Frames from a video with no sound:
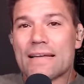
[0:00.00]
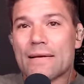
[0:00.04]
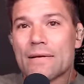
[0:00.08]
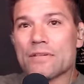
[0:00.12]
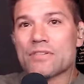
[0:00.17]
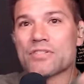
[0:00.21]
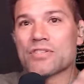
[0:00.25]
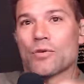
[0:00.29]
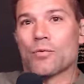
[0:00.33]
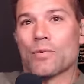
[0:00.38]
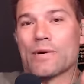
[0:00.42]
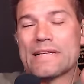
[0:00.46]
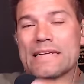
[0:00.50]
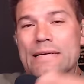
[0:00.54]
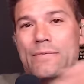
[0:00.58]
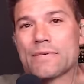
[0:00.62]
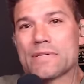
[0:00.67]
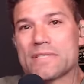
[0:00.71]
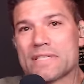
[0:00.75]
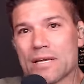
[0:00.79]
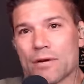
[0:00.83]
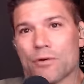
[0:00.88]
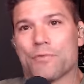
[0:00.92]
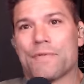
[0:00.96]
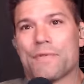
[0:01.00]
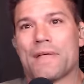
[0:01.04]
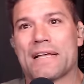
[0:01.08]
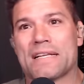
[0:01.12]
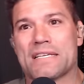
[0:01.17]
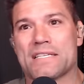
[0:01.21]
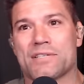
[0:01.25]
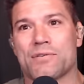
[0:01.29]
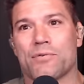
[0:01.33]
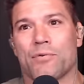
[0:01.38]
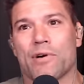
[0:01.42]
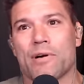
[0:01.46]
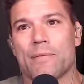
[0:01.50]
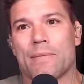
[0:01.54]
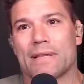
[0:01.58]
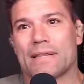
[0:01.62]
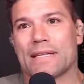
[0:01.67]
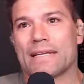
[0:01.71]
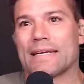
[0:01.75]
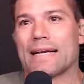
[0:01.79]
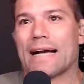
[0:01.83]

it, and so when he was telling that story about